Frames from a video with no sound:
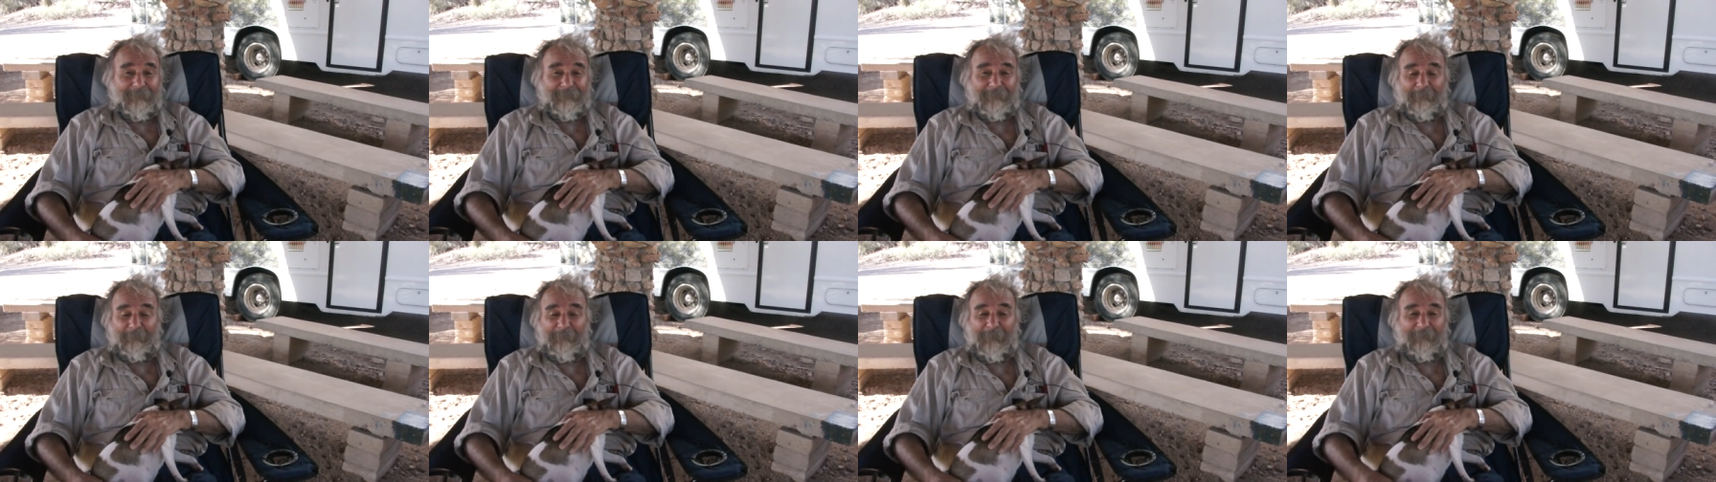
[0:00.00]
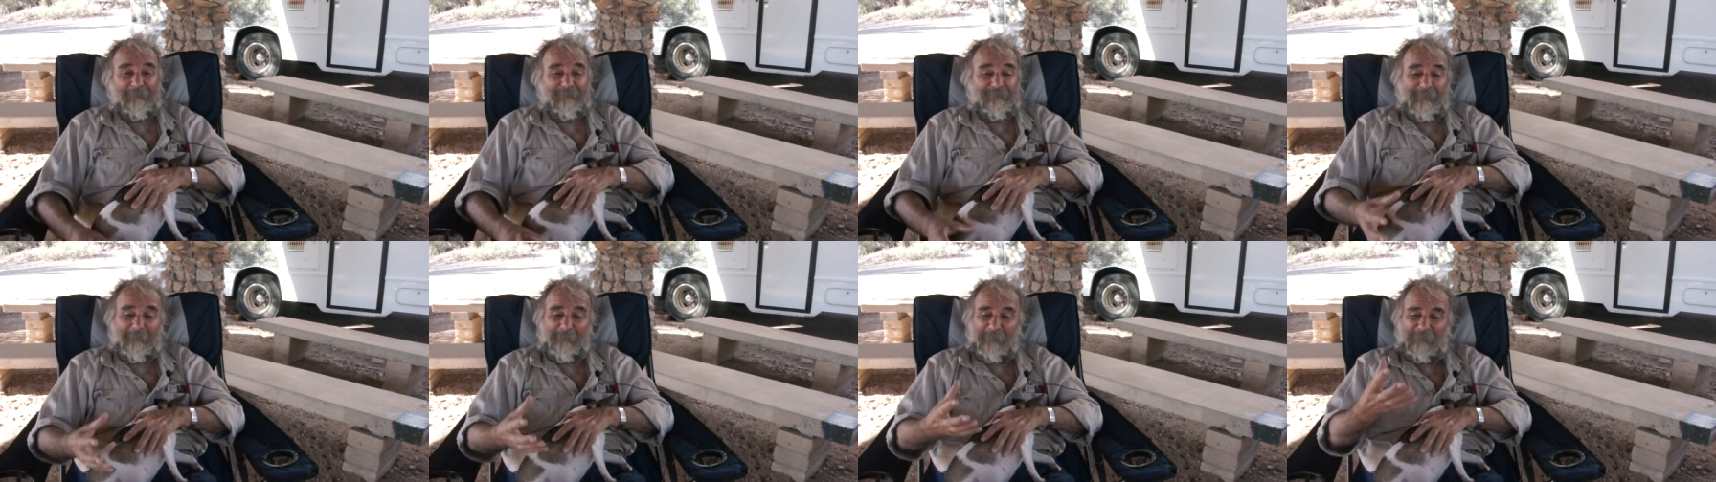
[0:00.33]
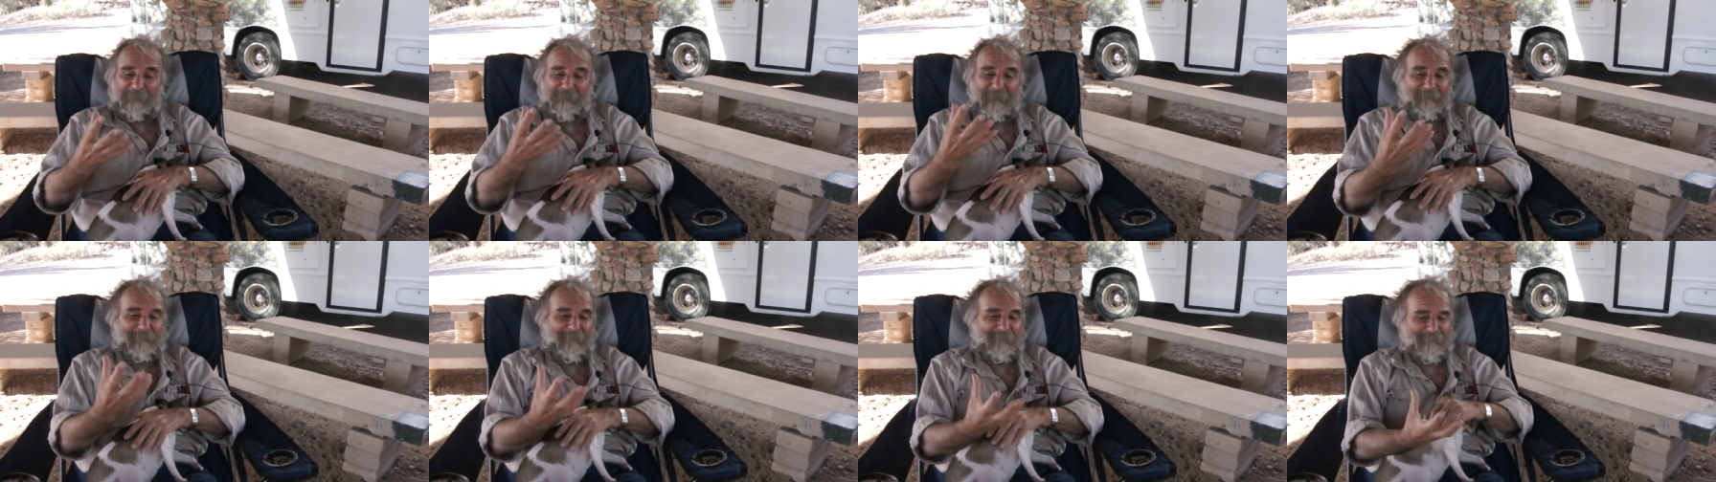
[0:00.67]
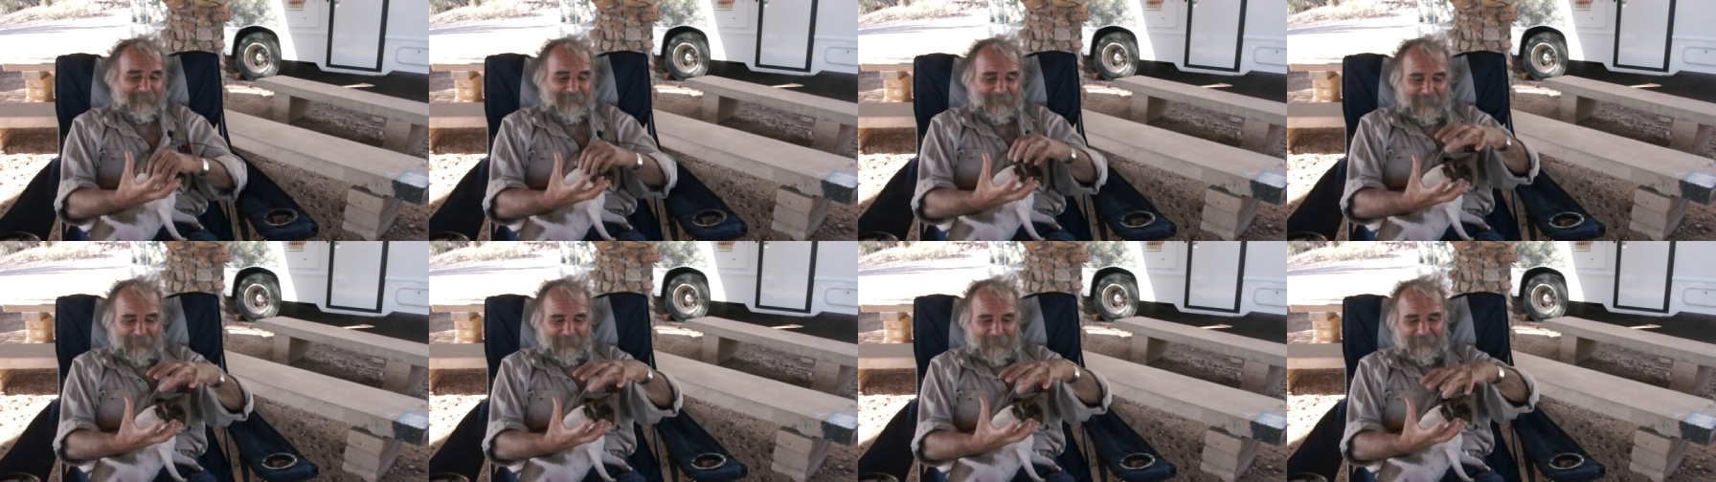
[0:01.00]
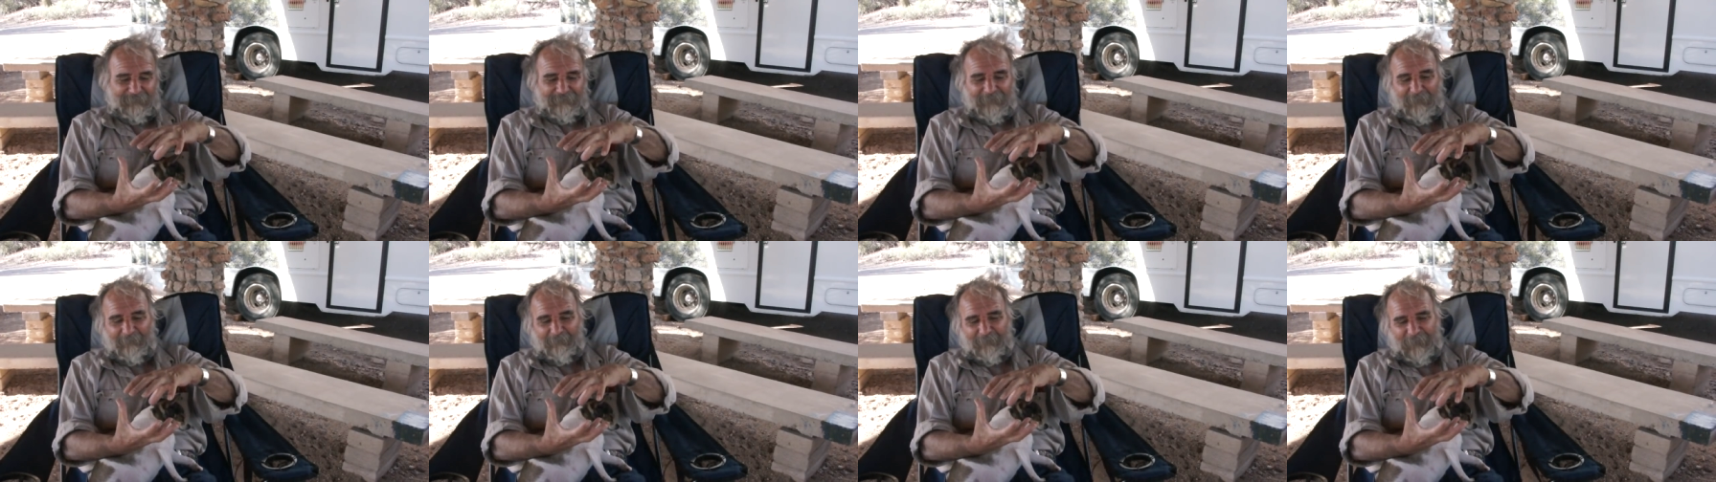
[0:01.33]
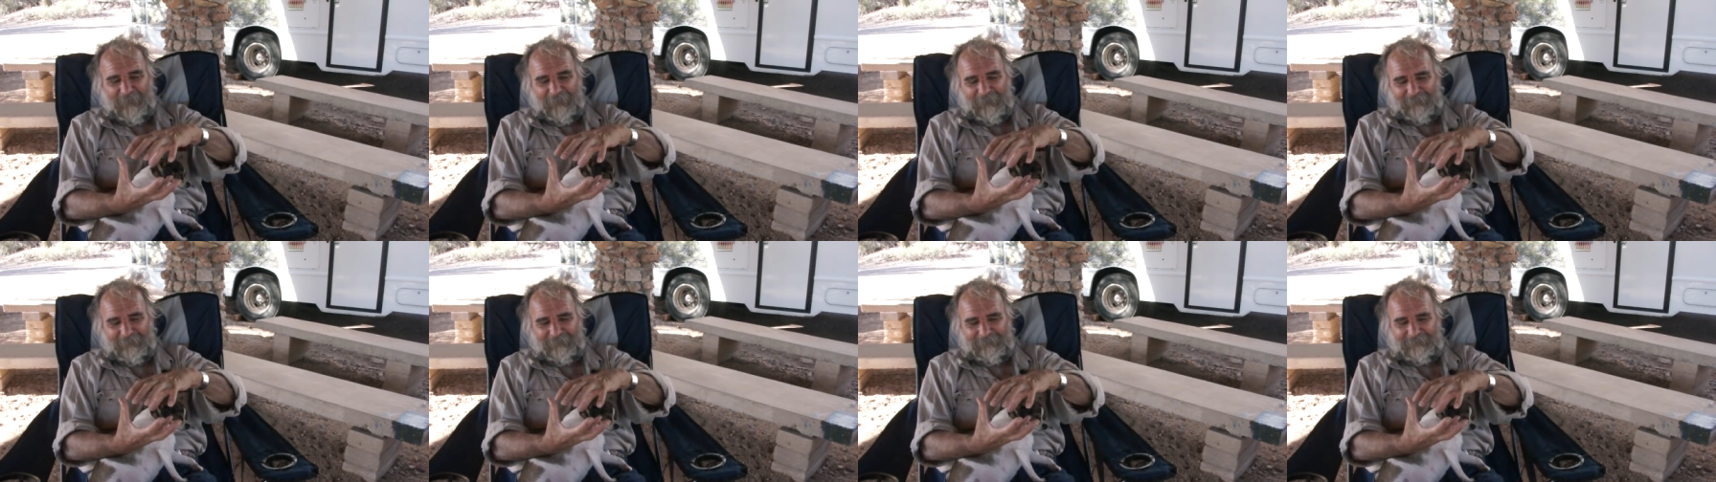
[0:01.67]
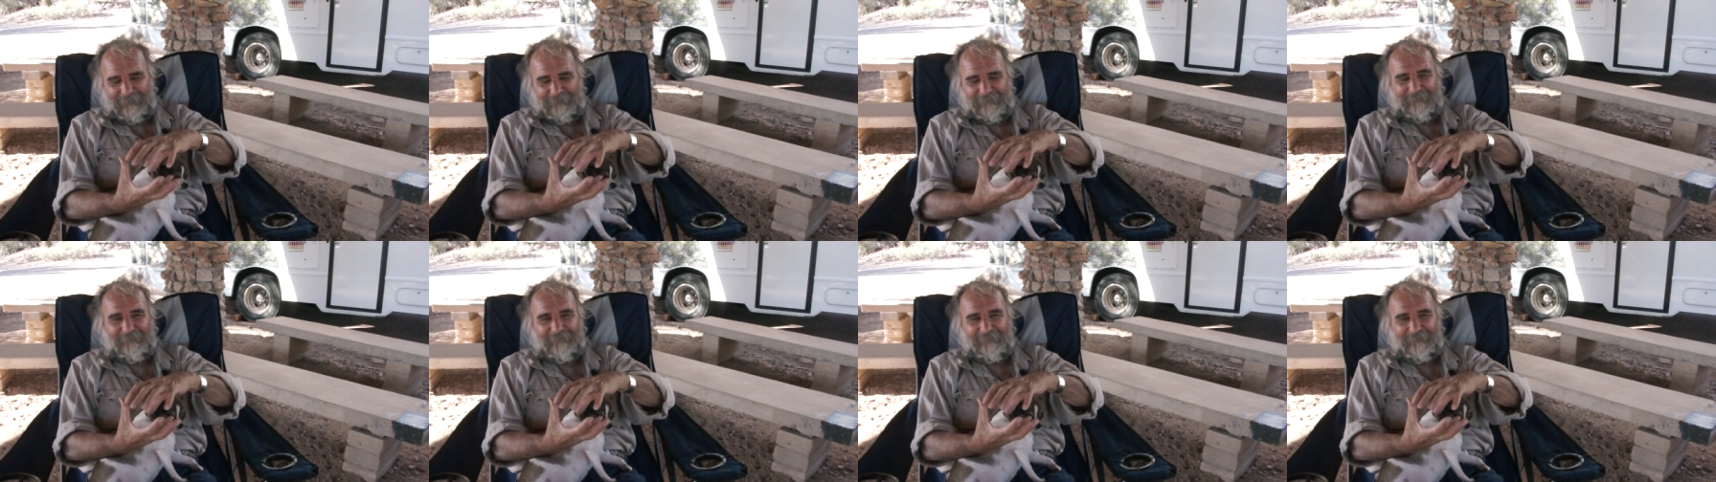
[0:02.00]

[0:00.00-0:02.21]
"The biggest emerald I've ever seen is that big."